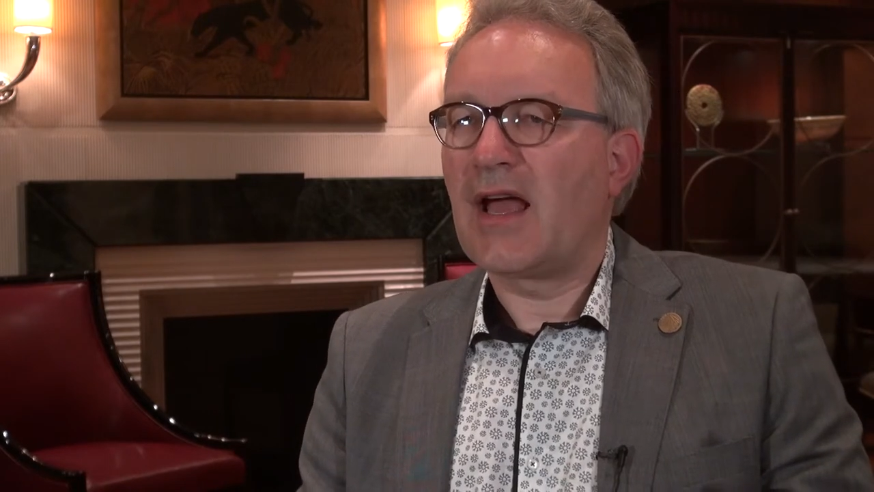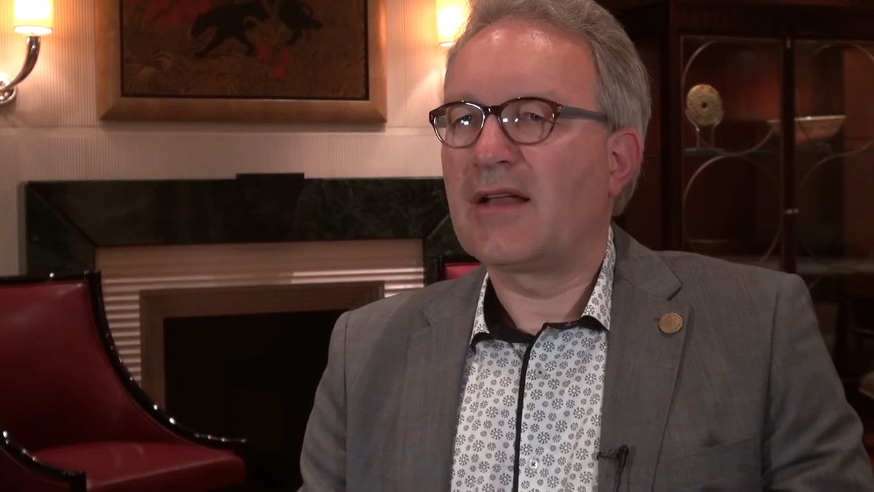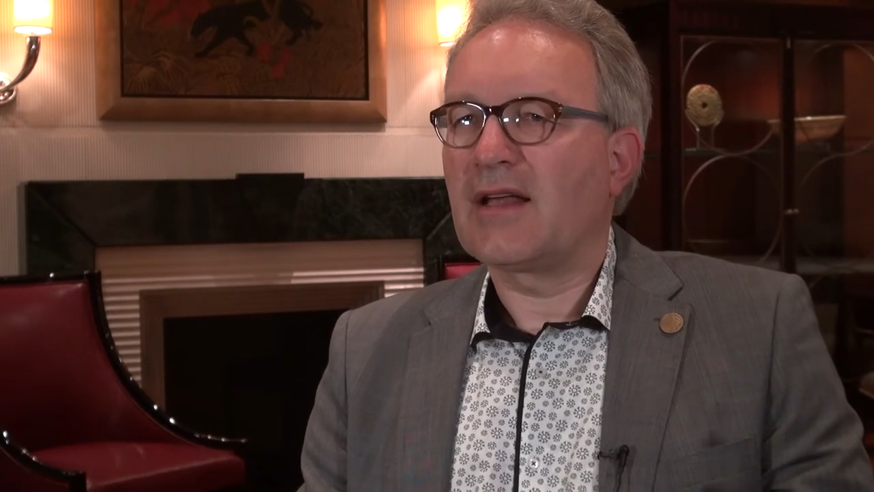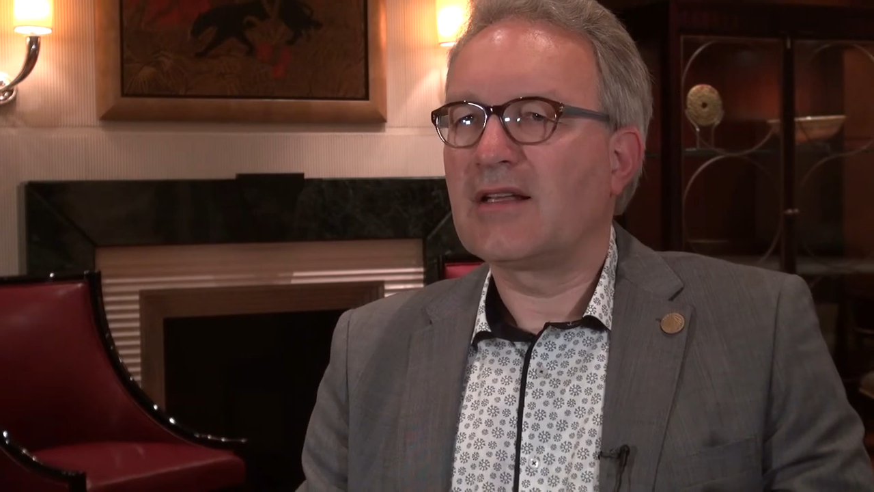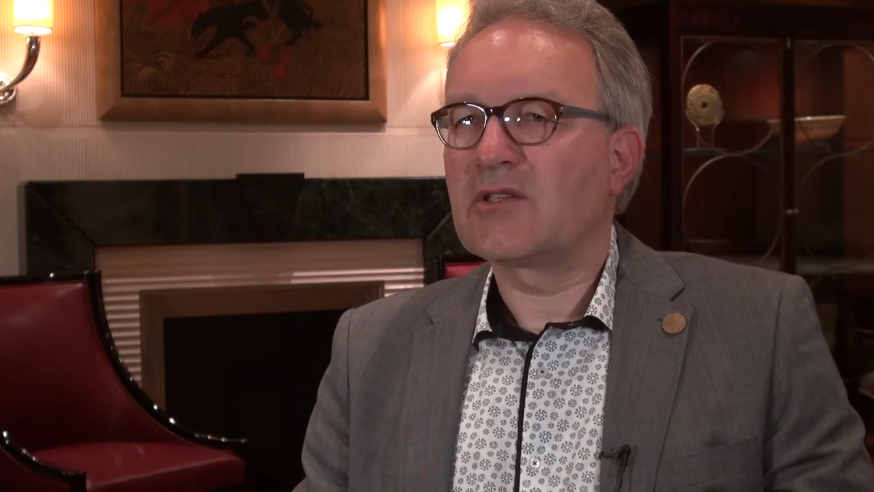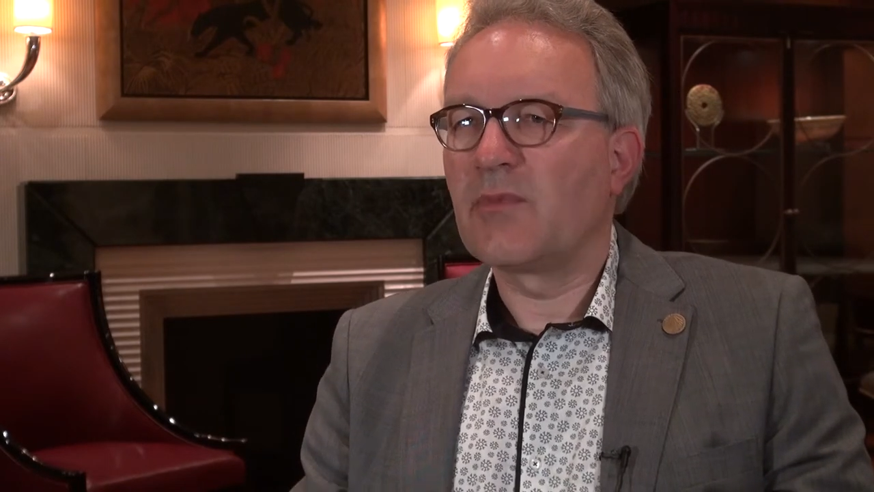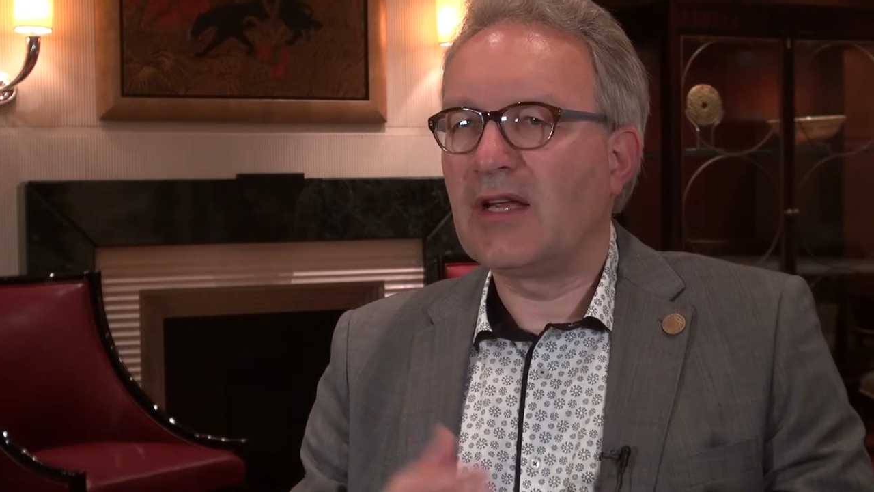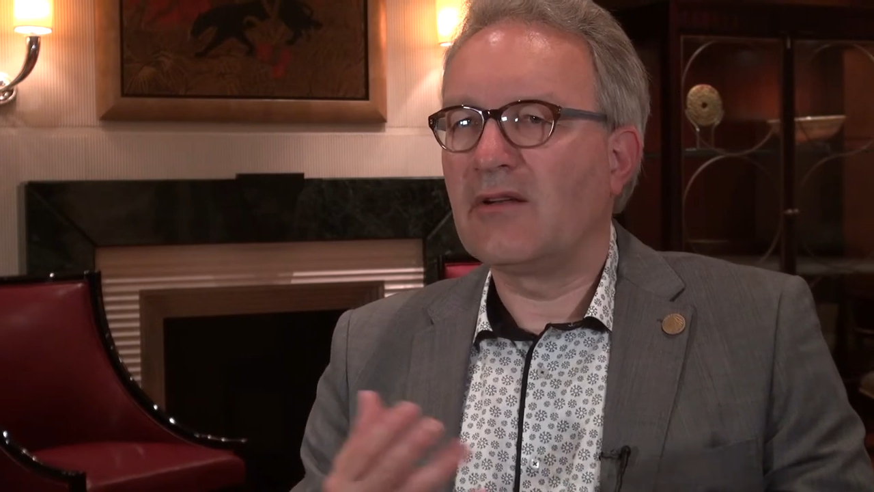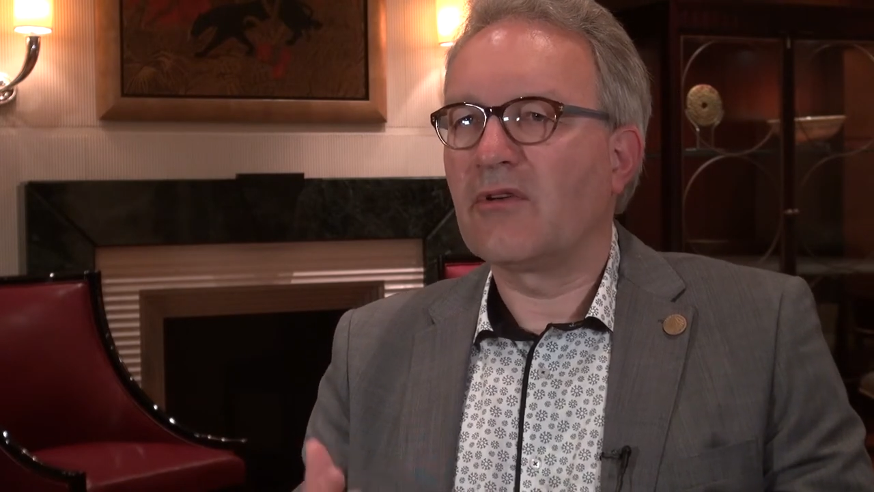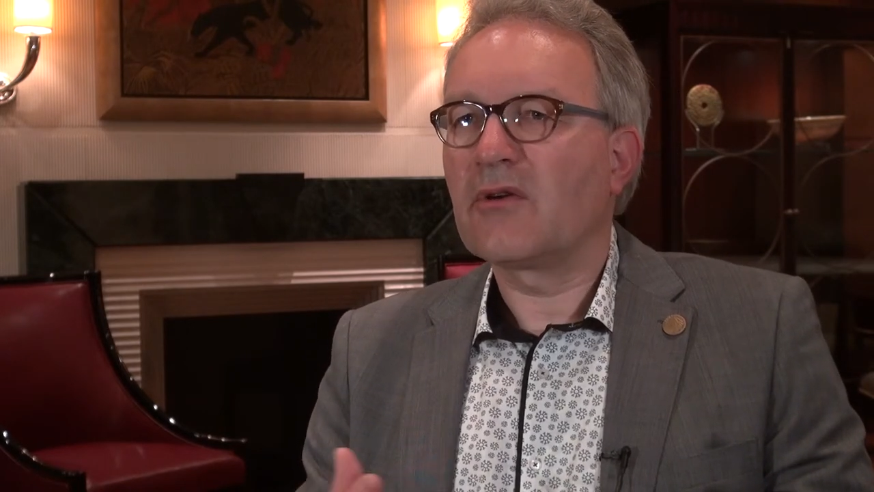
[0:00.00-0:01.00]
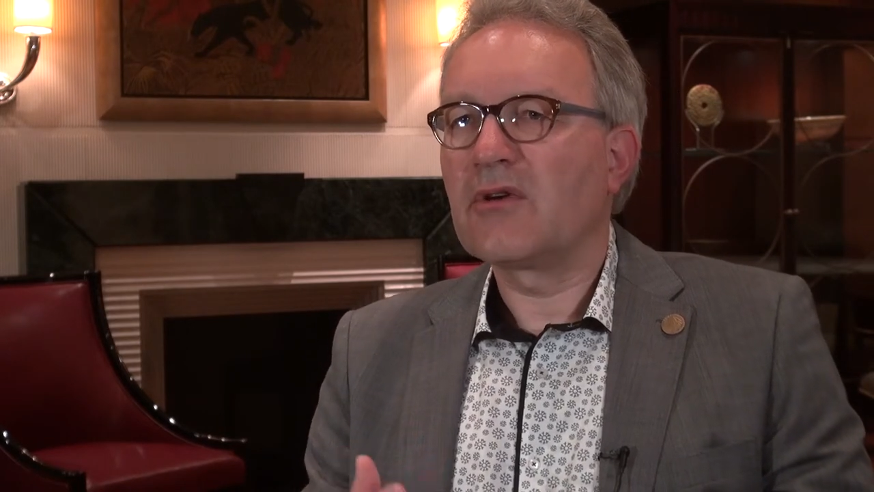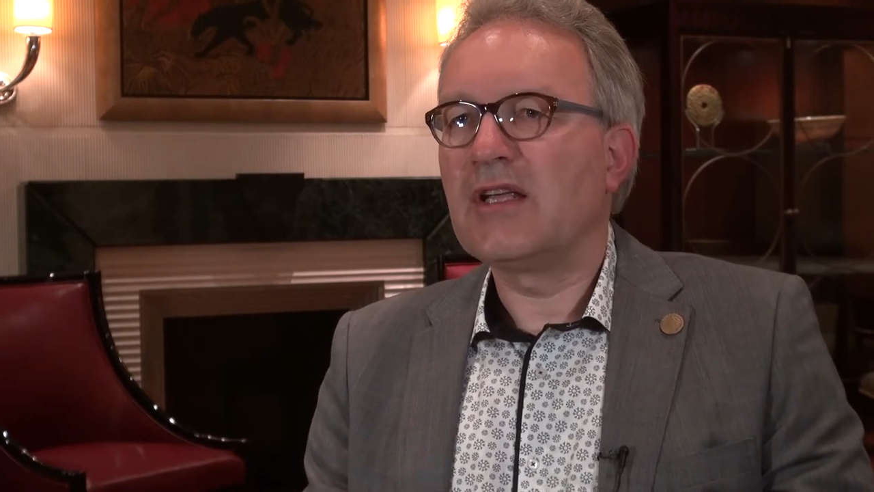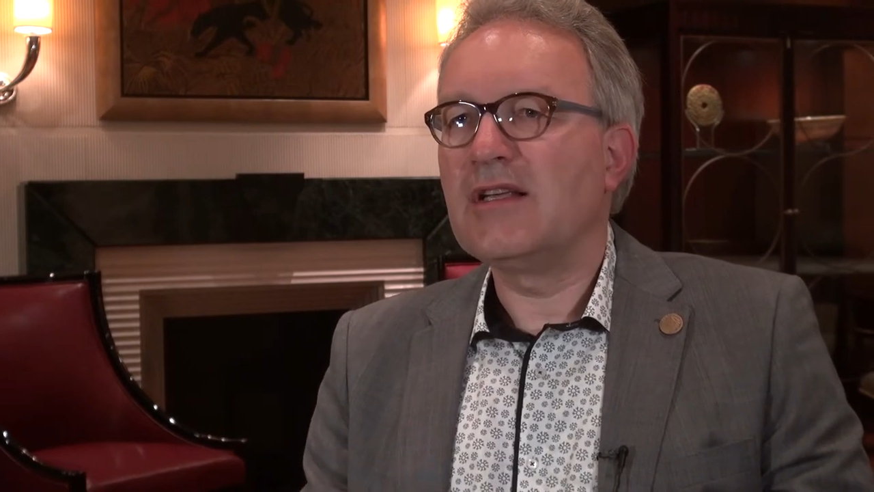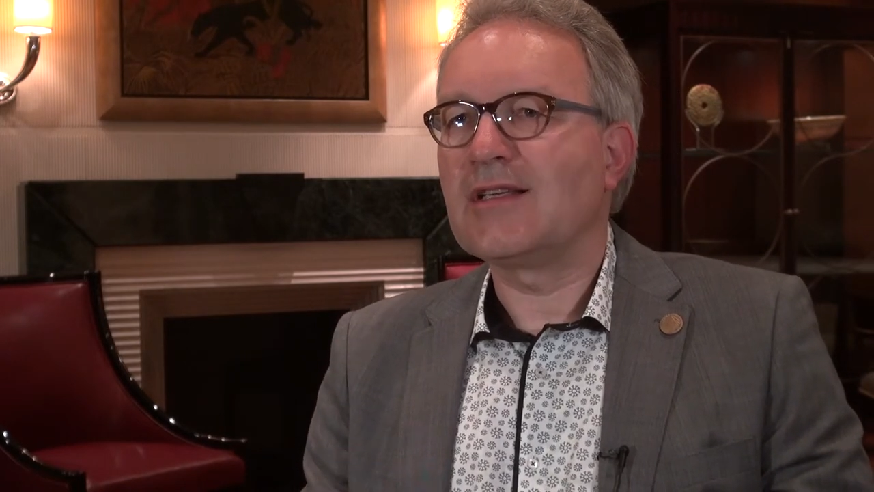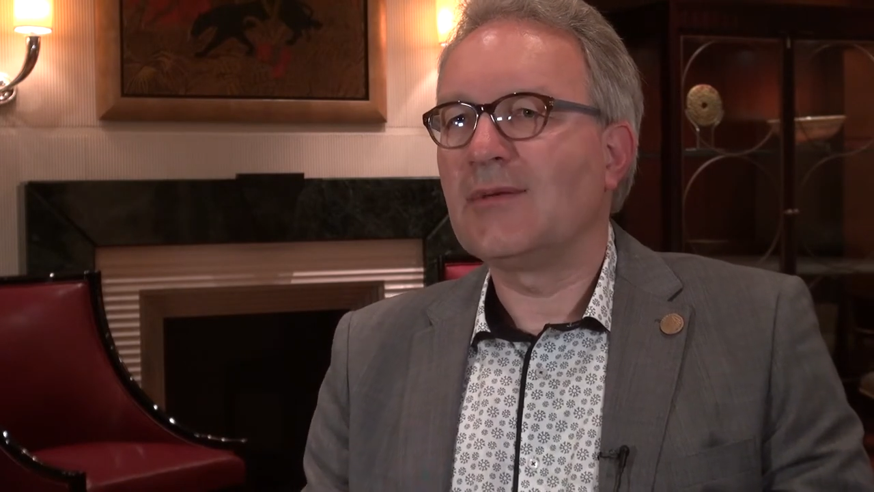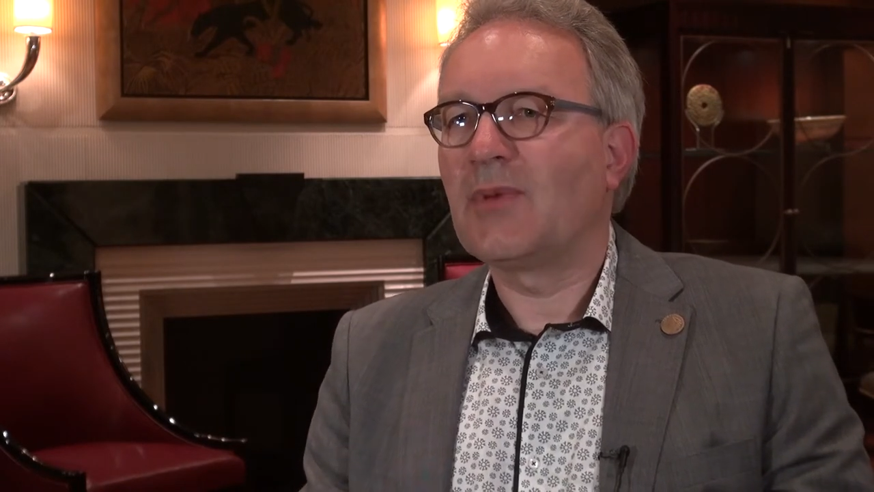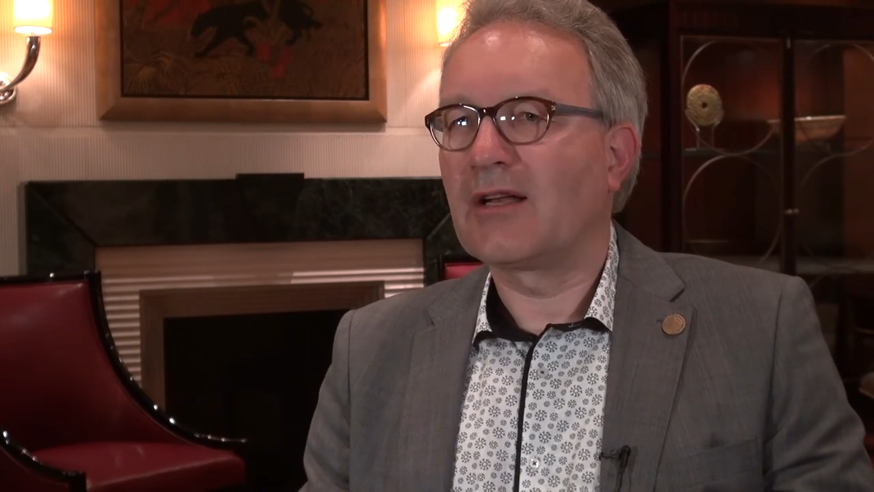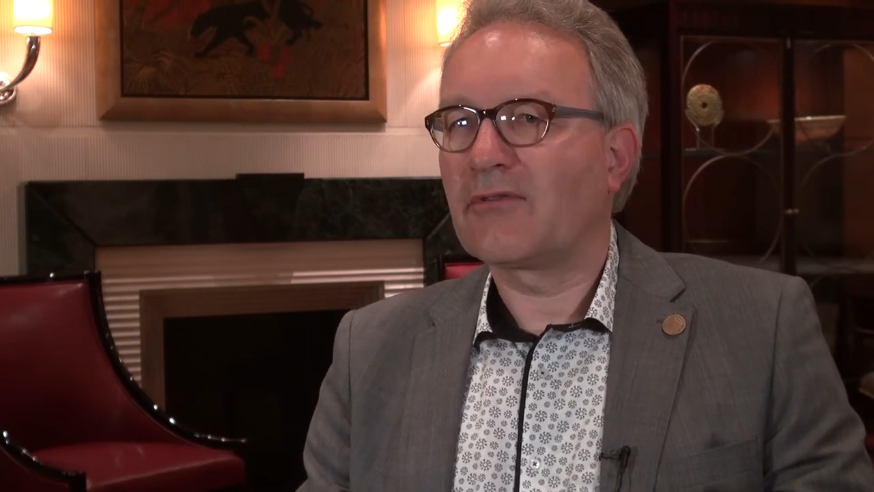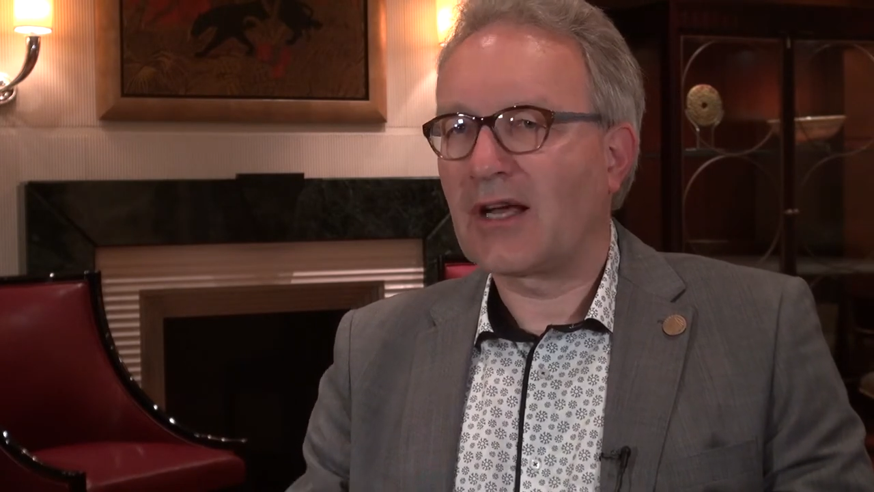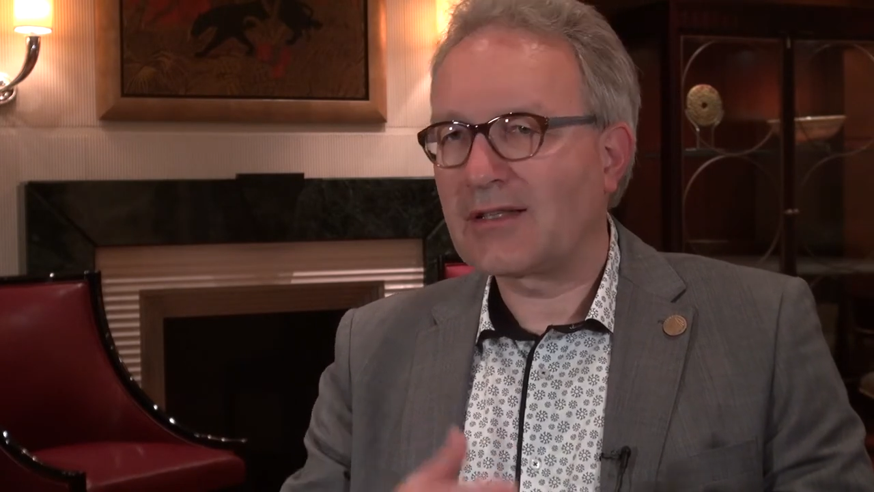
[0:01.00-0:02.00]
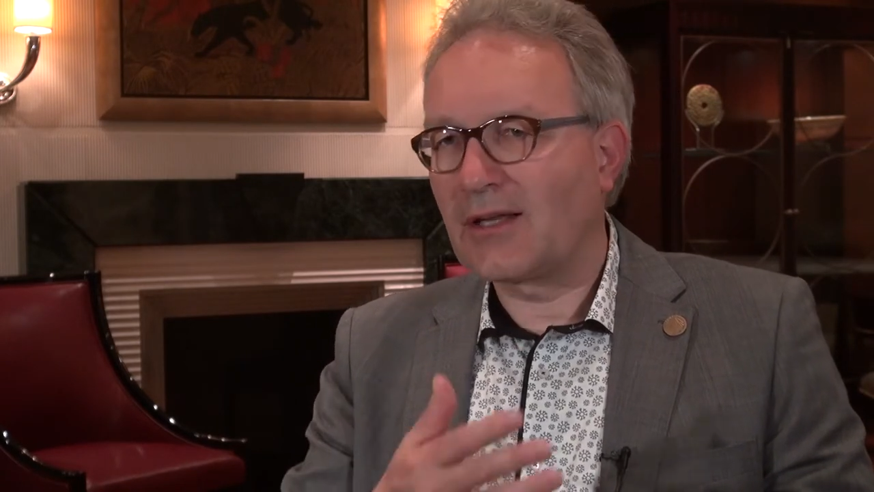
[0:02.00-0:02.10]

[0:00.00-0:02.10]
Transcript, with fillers: and that is made very easy by the fact